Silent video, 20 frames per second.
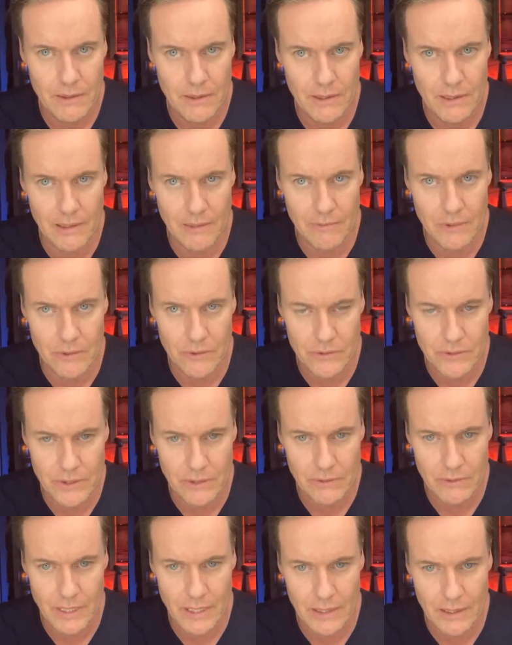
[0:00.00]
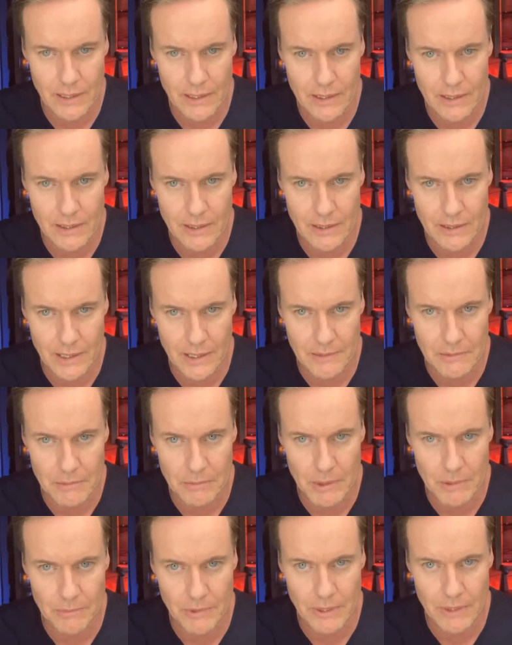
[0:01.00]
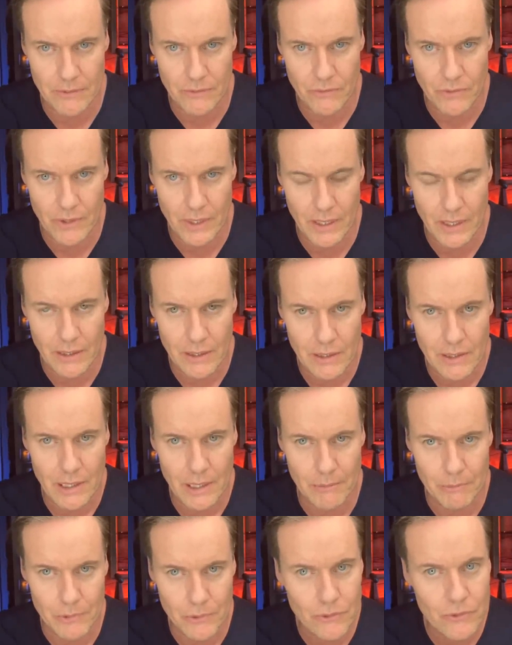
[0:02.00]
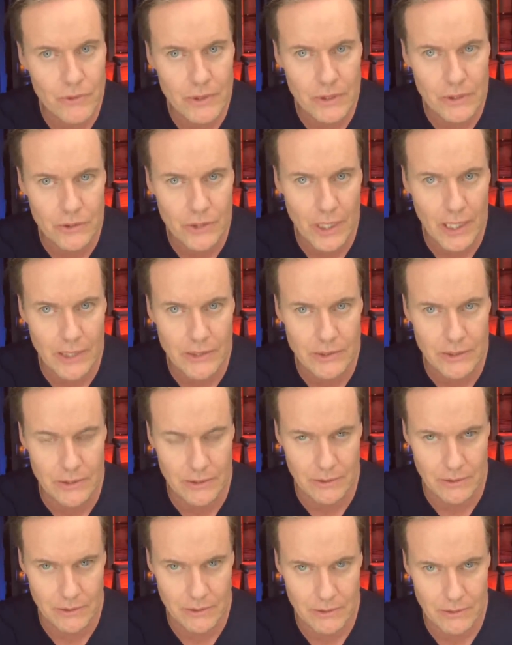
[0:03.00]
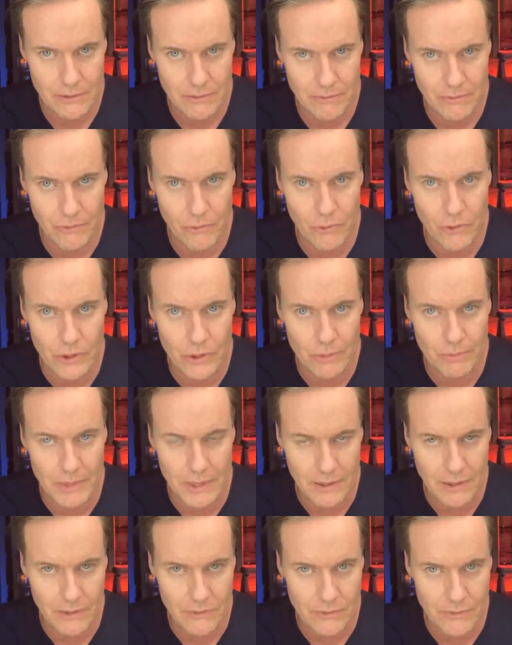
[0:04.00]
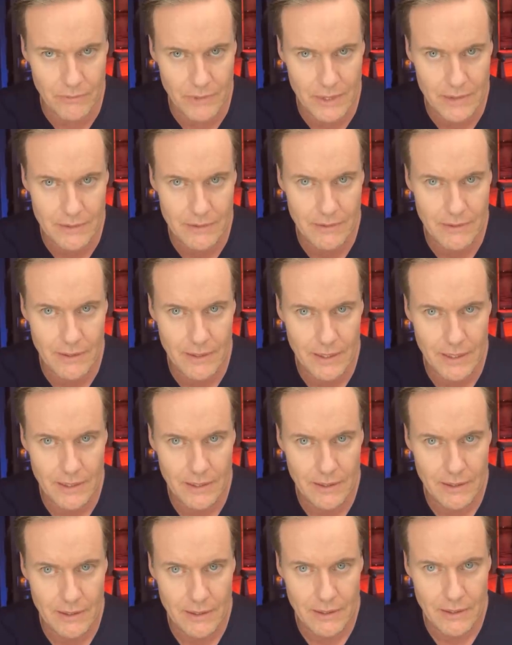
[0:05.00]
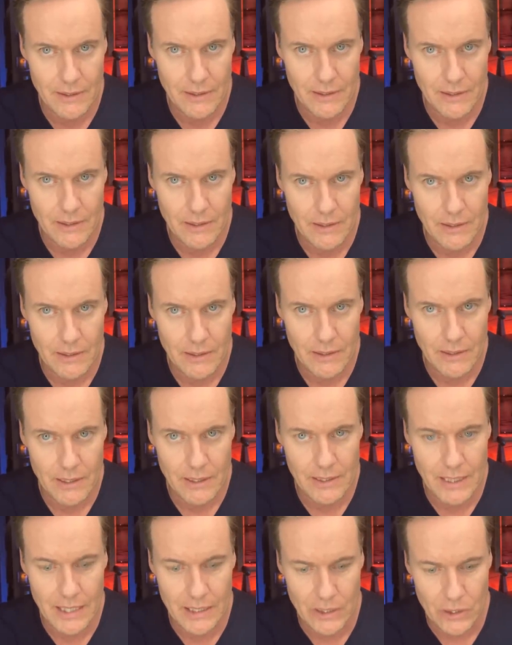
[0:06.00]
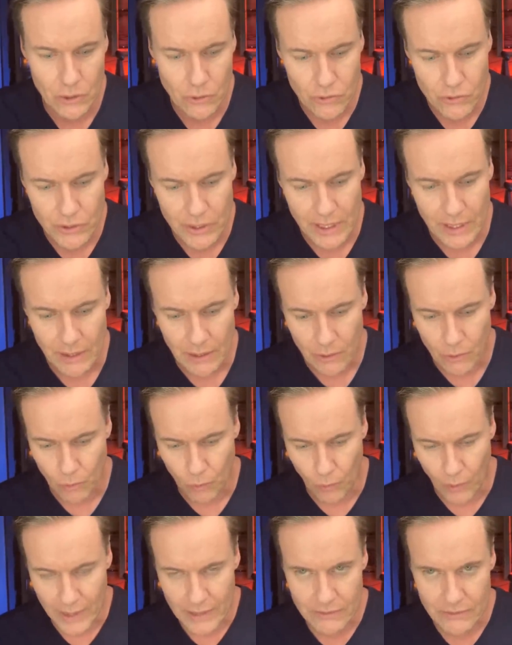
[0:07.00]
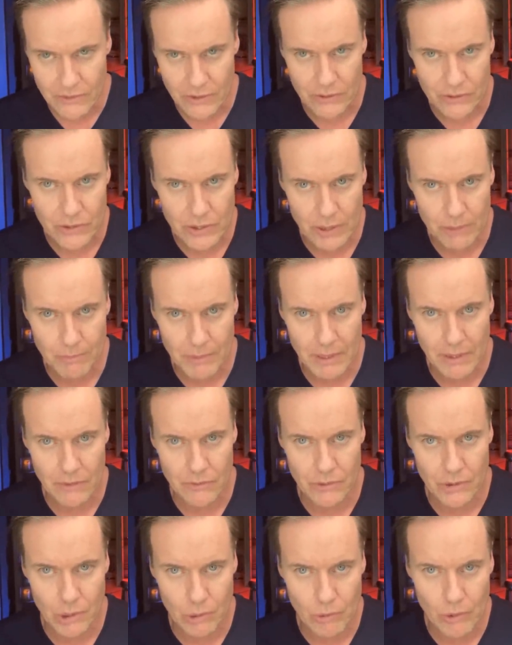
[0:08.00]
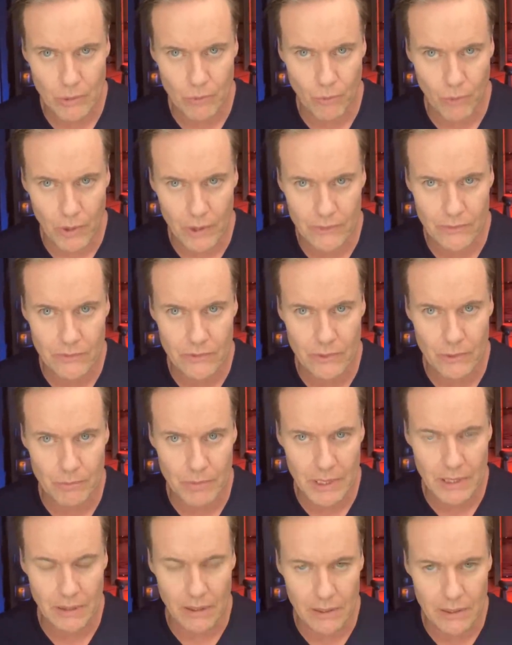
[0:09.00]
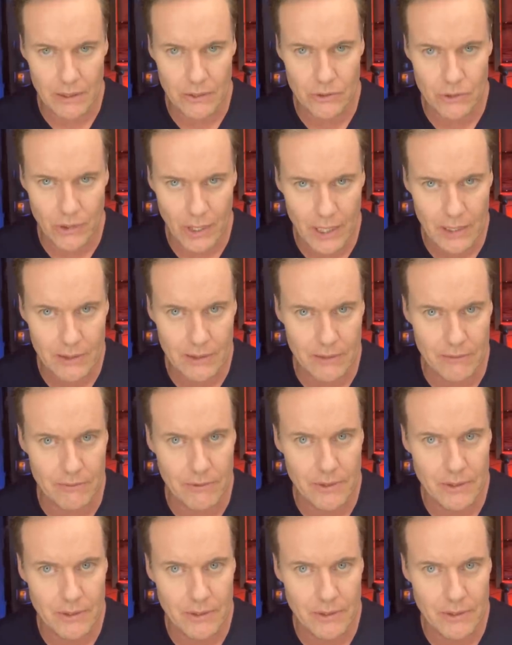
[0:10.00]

And if they're still not getting it, you have to be blunt and say, I'm losing attraction for you because of it. And that usually rights the ship, because no one wants to be unattractive